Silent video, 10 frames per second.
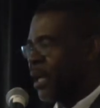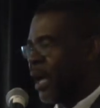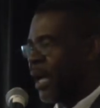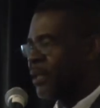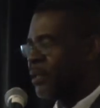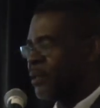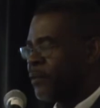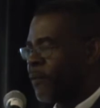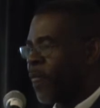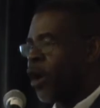
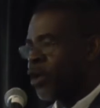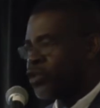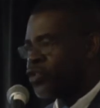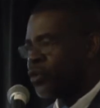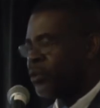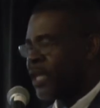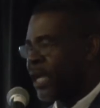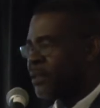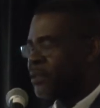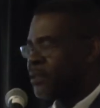and also
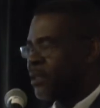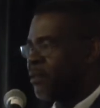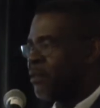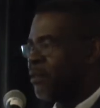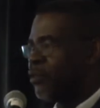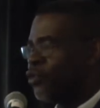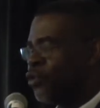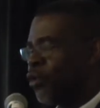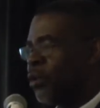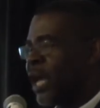that you
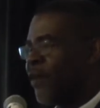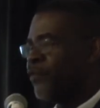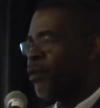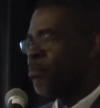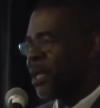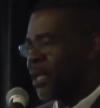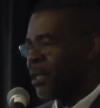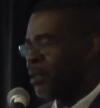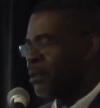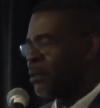don't have your
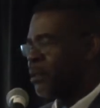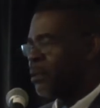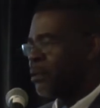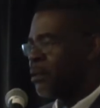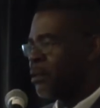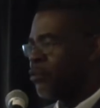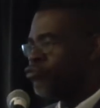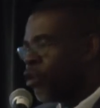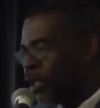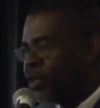male
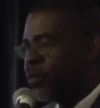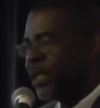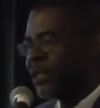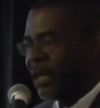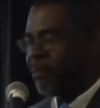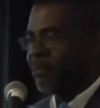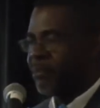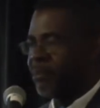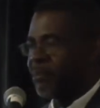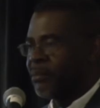running with
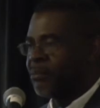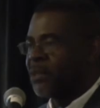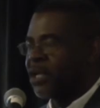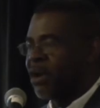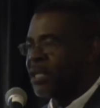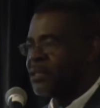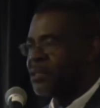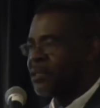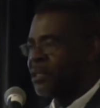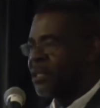them,
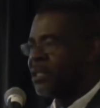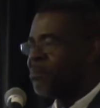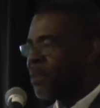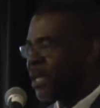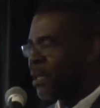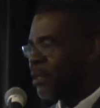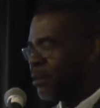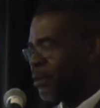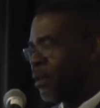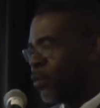because the
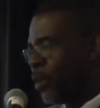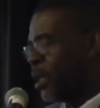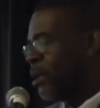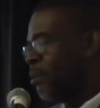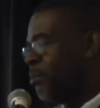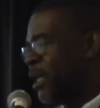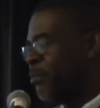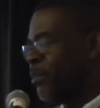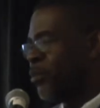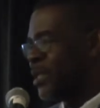male
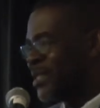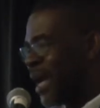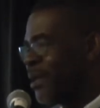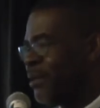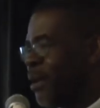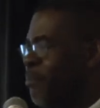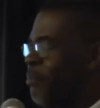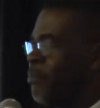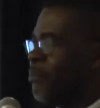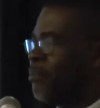will sire
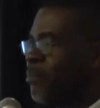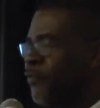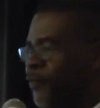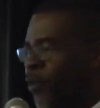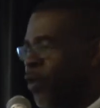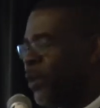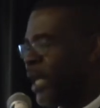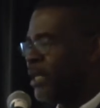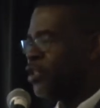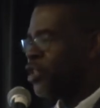them before we
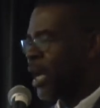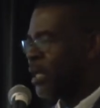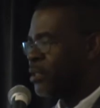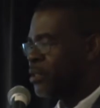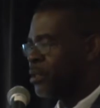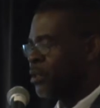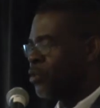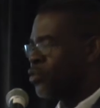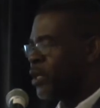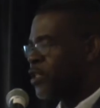get the chance
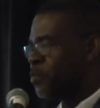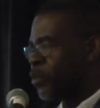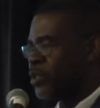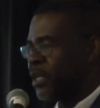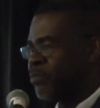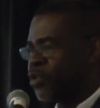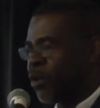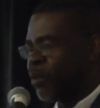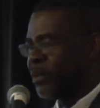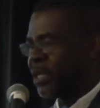to expose them to
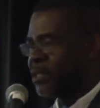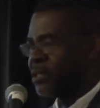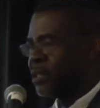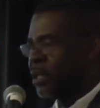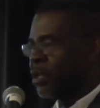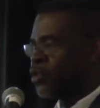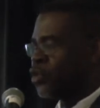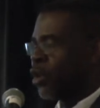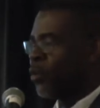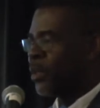our males.
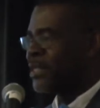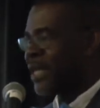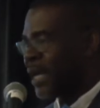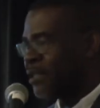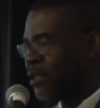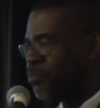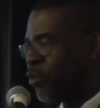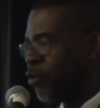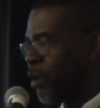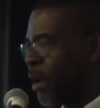So we started the
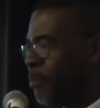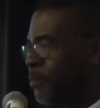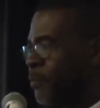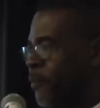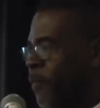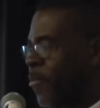program.